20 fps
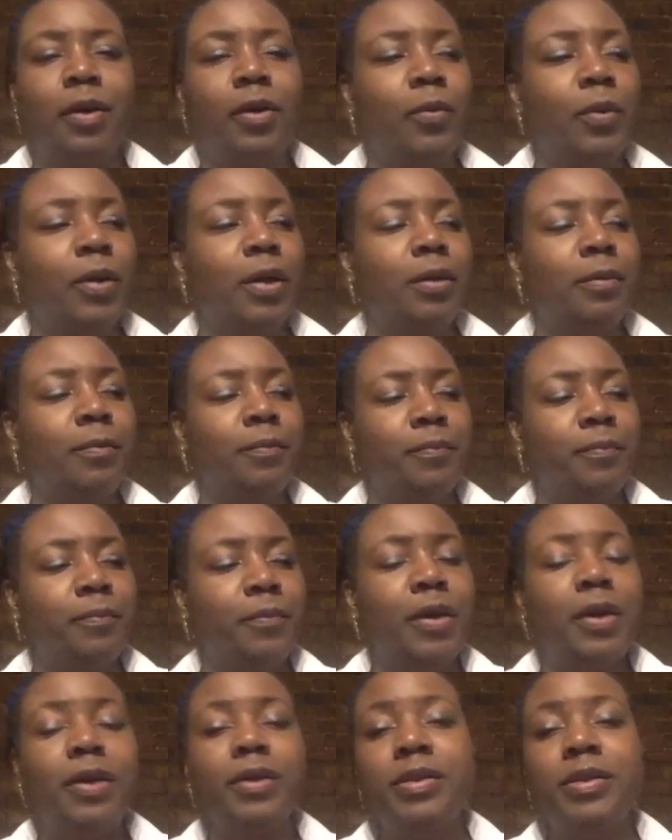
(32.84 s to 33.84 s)
Well,
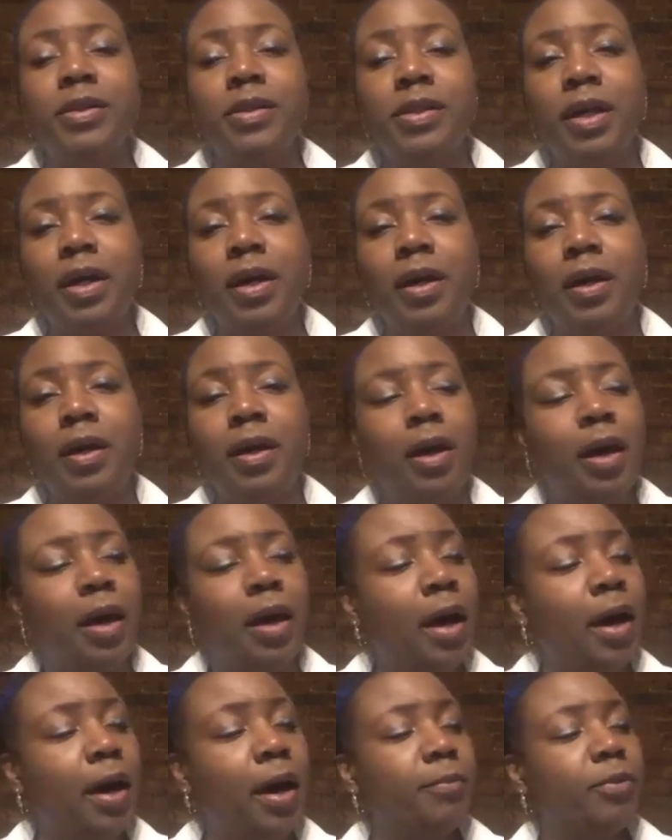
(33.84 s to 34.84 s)
today
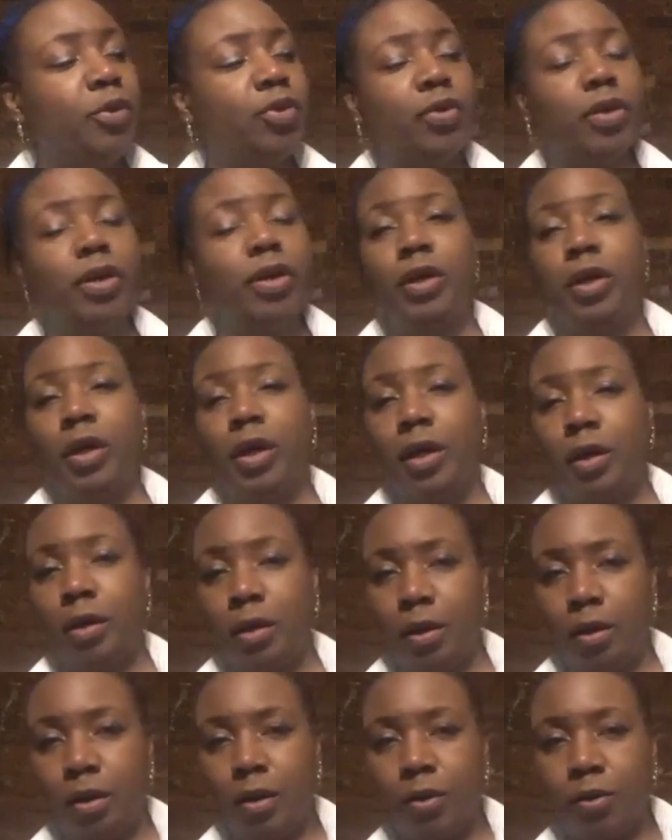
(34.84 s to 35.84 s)
I'm drinking
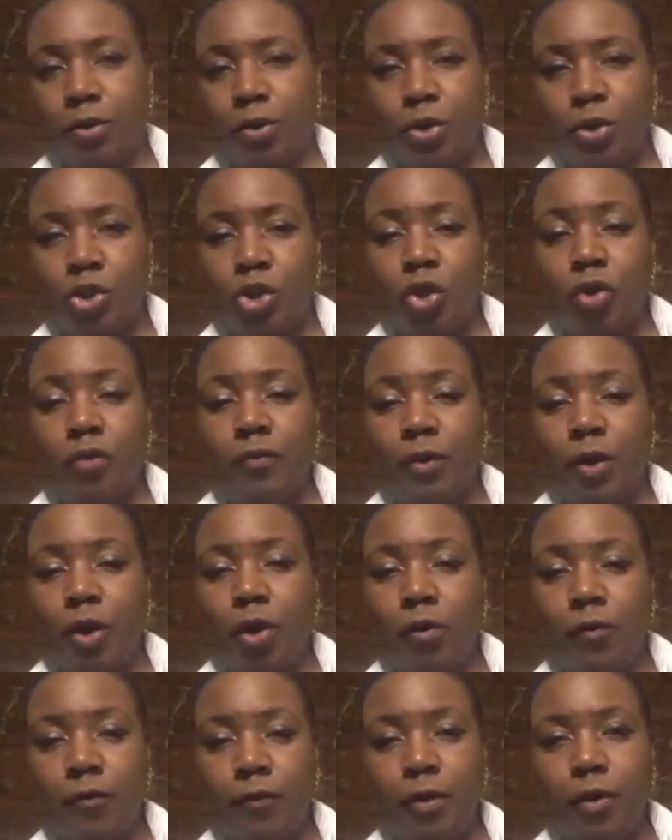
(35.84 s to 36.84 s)
the
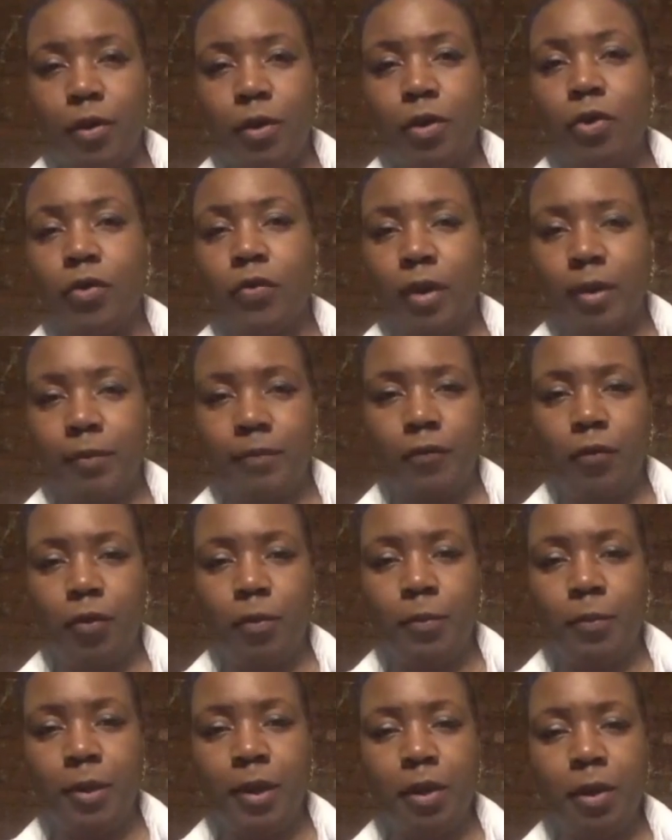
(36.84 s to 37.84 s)
Schofferhofer
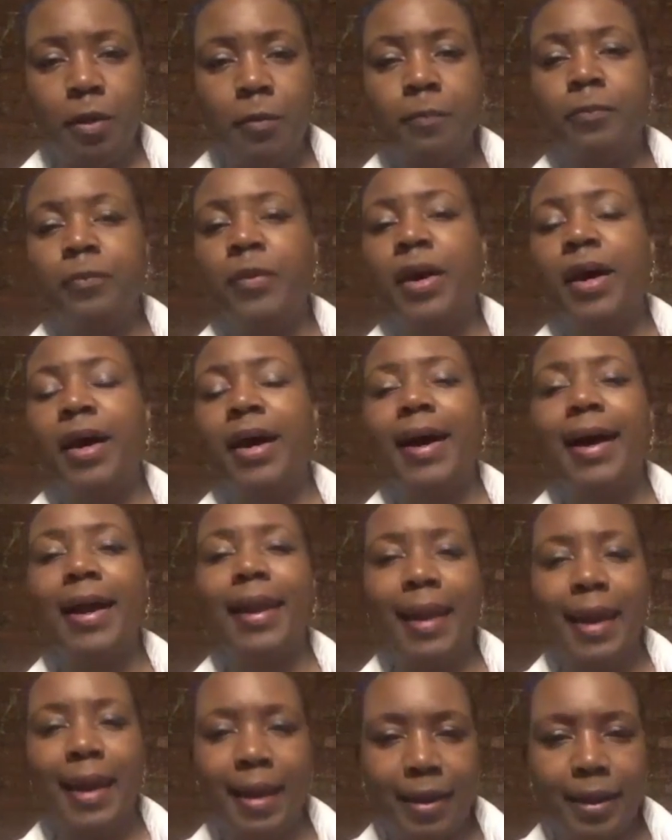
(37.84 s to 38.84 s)
Grapefruit beer. I
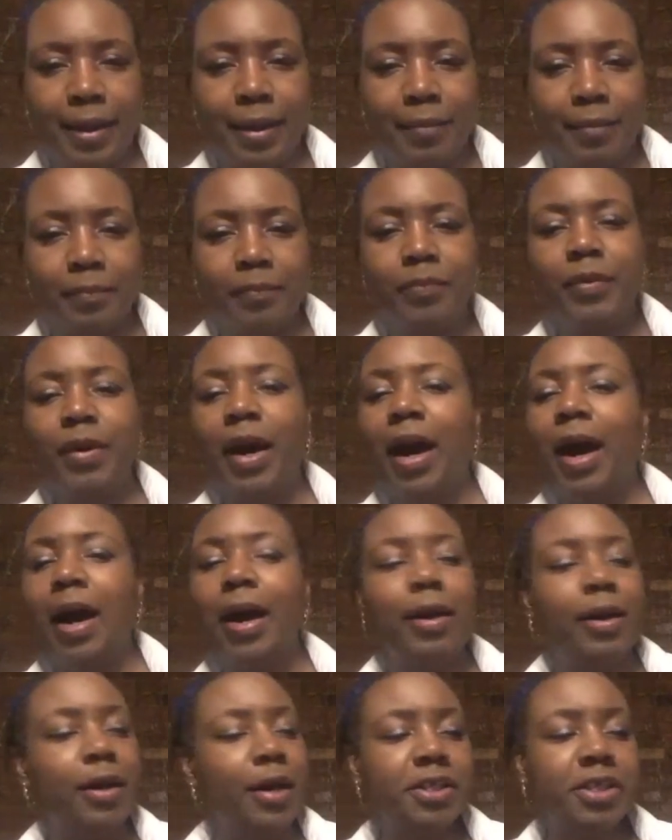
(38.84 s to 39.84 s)
like it.
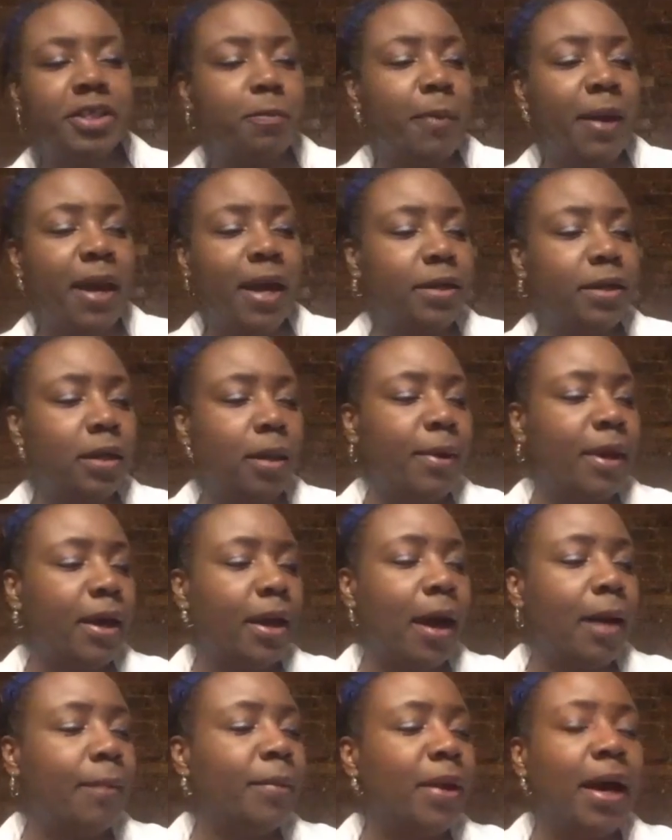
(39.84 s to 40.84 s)
It's a pandemic.
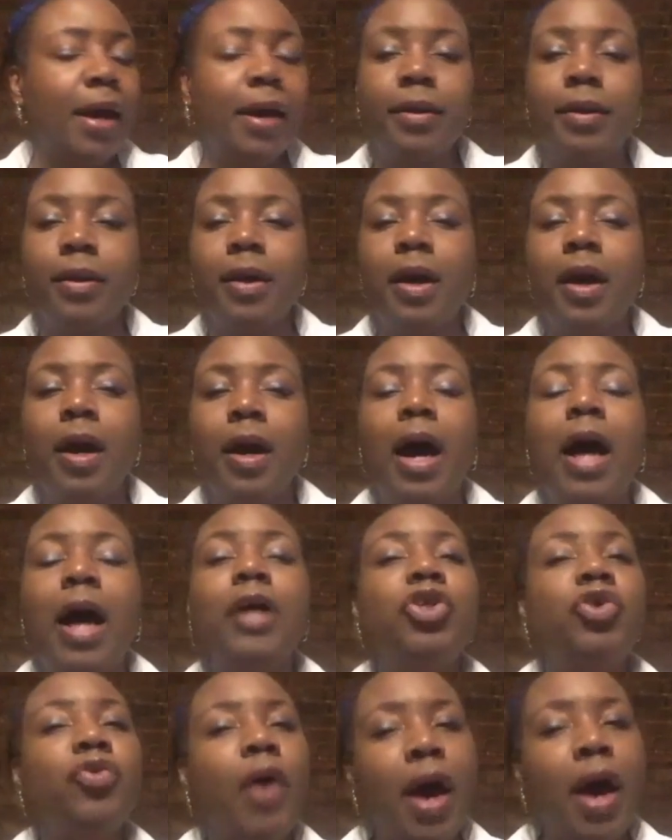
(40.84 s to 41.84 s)
I'll
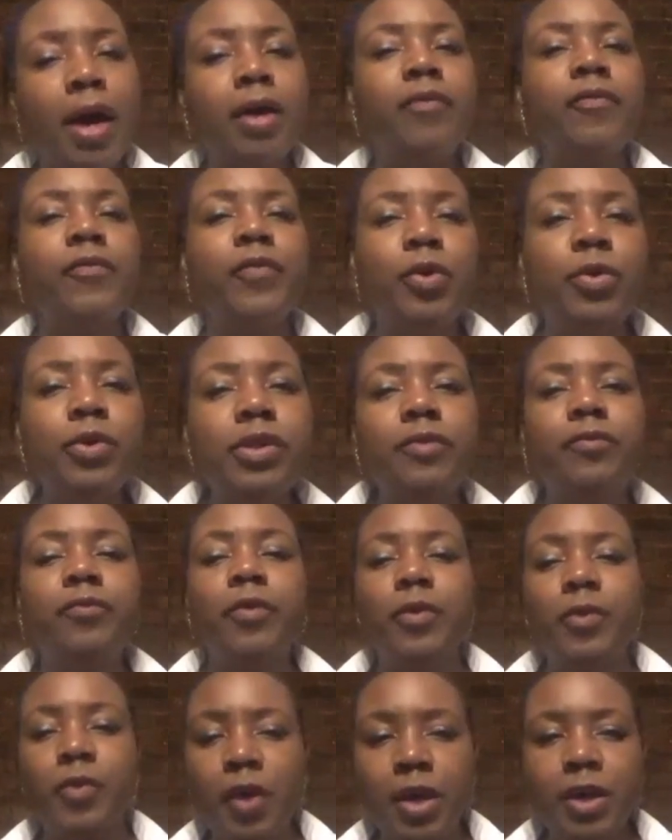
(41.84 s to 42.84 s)
try a few
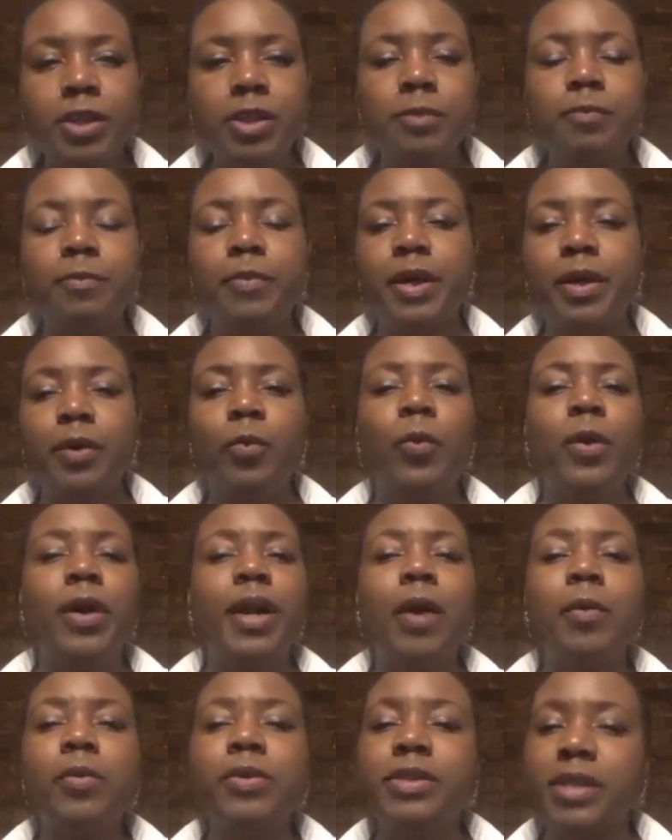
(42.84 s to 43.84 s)
different things, but when
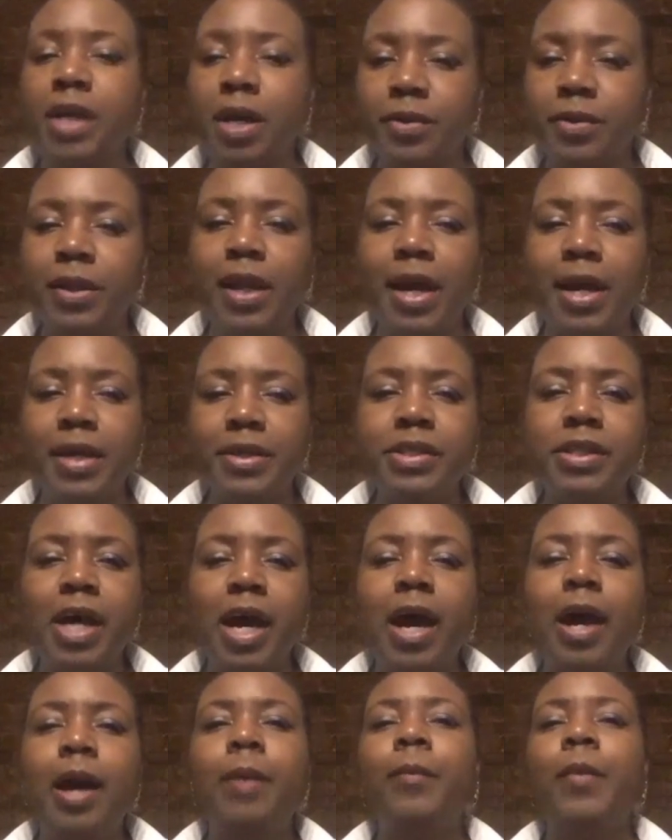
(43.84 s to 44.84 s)
I was out the last
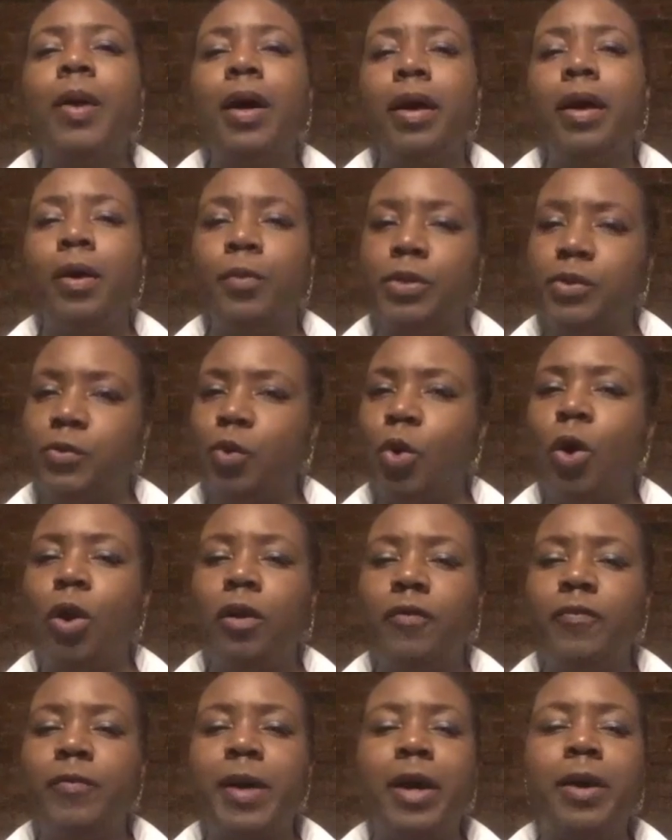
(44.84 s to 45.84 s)
time, it was
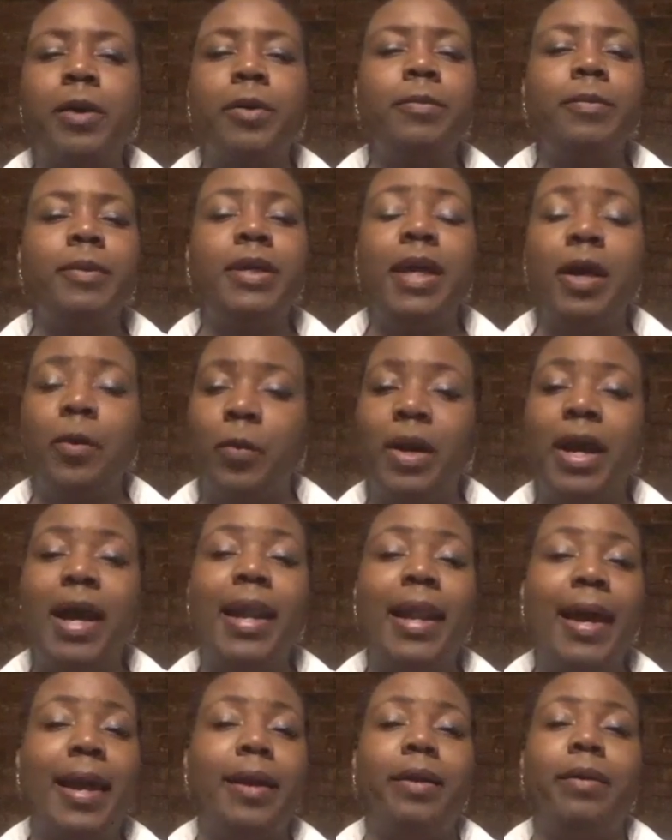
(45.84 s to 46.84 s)
all about get what I
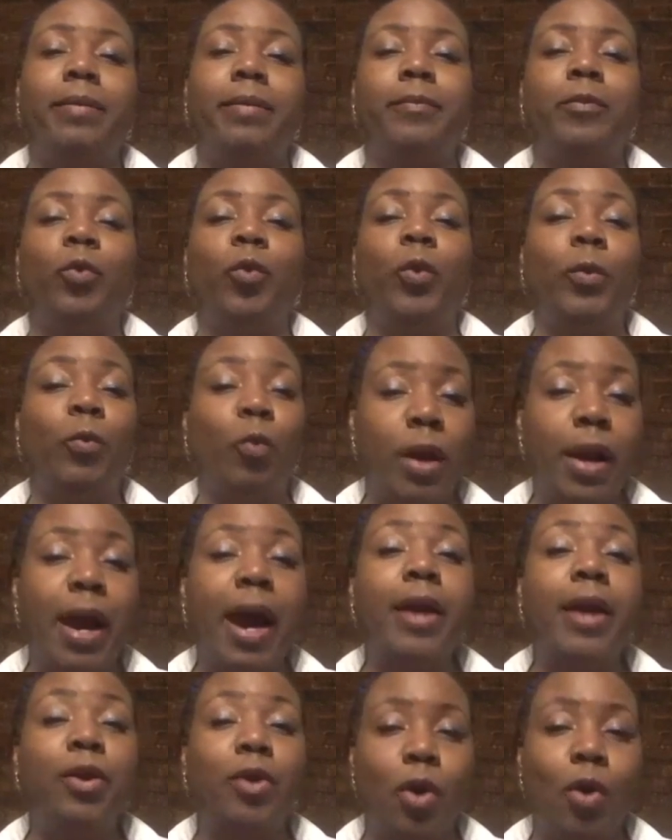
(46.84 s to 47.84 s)
like, what I
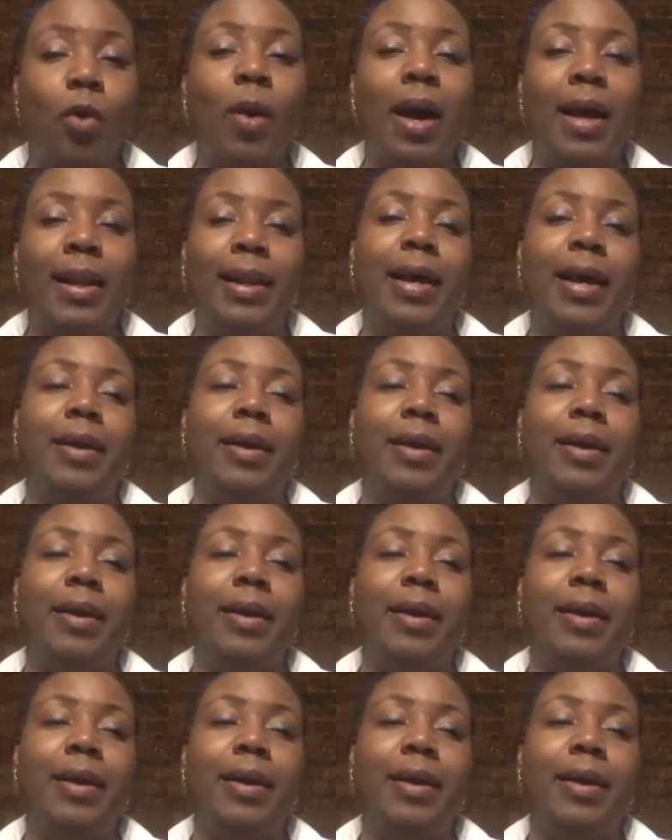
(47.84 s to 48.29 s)
know I like.